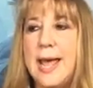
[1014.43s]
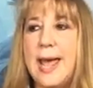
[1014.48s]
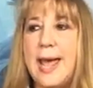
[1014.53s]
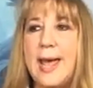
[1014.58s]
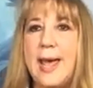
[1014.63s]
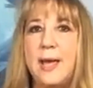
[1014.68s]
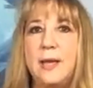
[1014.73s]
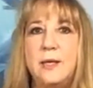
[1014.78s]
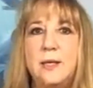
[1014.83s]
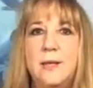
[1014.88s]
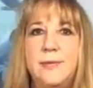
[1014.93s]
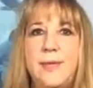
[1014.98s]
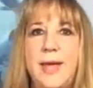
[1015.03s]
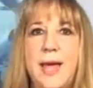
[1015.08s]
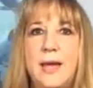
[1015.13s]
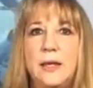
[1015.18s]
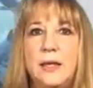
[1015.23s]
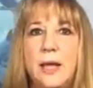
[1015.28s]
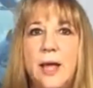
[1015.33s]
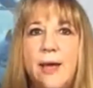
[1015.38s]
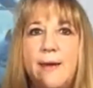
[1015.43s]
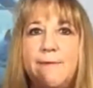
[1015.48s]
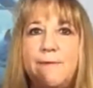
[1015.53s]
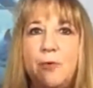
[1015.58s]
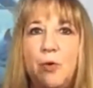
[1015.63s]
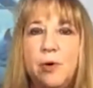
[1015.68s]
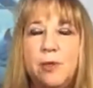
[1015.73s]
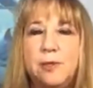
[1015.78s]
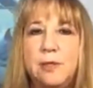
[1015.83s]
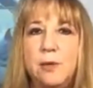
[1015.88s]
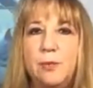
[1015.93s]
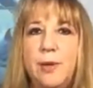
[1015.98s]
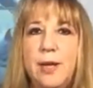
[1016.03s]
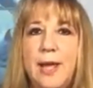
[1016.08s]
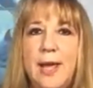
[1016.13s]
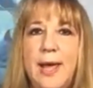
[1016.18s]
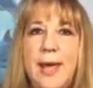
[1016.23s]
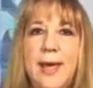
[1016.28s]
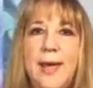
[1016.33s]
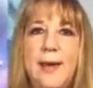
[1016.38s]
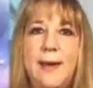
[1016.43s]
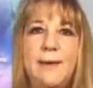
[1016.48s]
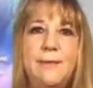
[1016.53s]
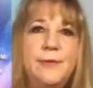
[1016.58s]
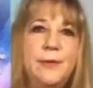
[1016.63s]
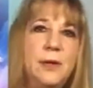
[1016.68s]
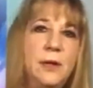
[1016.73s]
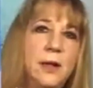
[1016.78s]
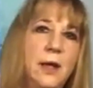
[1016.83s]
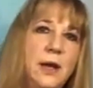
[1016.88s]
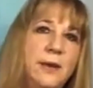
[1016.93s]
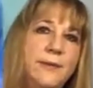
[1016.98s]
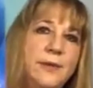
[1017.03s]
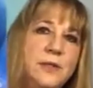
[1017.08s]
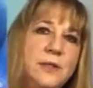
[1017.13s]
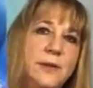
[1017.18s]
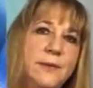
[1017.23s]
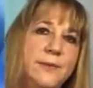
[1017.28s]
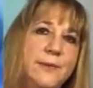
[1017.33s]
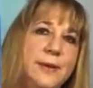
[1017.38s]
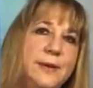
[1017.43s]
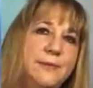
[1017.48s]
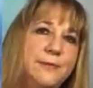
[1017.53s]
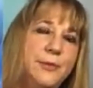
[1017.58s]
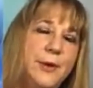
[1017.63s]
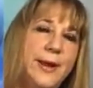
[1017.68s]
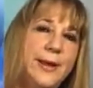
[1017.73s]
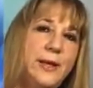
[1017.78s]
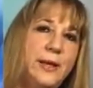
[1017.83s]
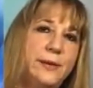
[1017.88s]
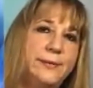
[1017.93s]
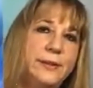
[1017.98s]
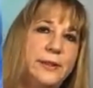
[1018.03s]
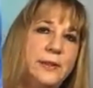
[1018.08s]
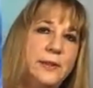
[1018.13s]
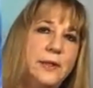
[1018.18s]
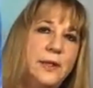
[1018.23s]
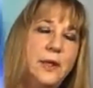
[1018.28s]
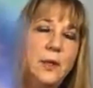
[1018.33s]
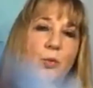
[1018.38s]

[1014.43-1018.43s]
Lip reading: And that life force that we have, a lot of us have been afraid of it.